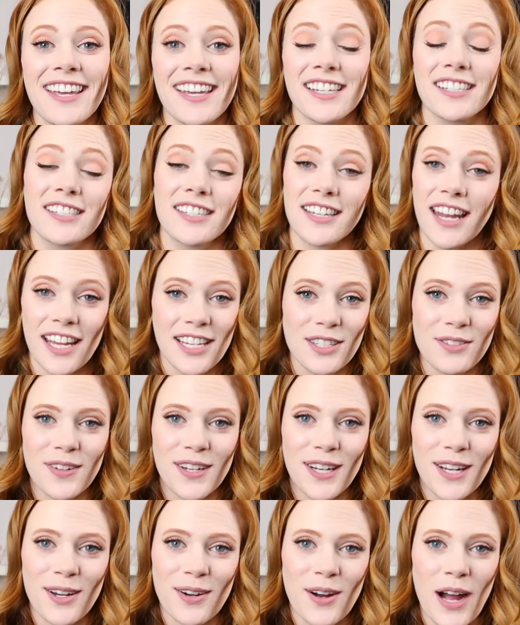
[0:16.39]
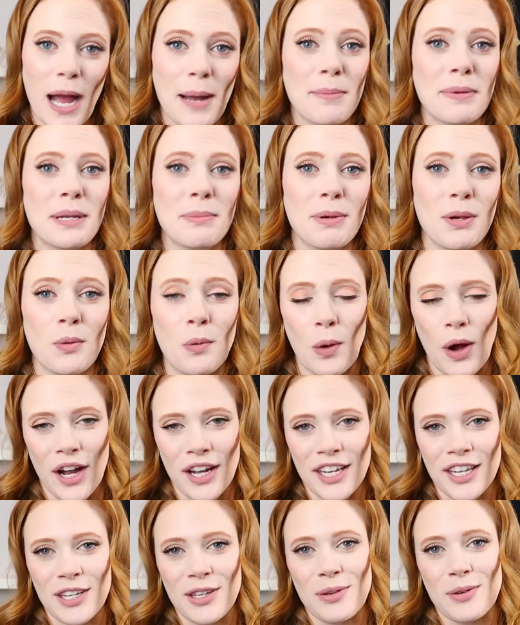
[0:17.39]
In today's video, I'm going to be
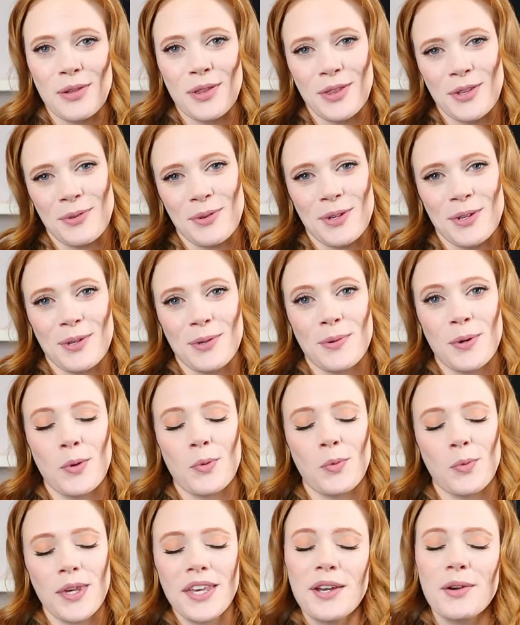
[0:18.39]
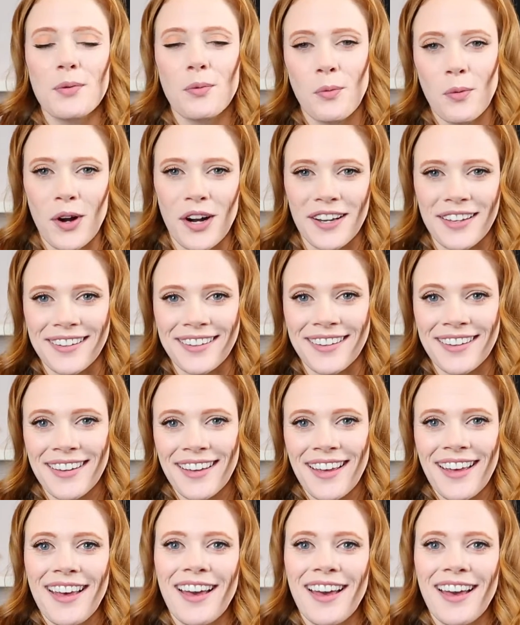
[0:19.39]
walking you through week 1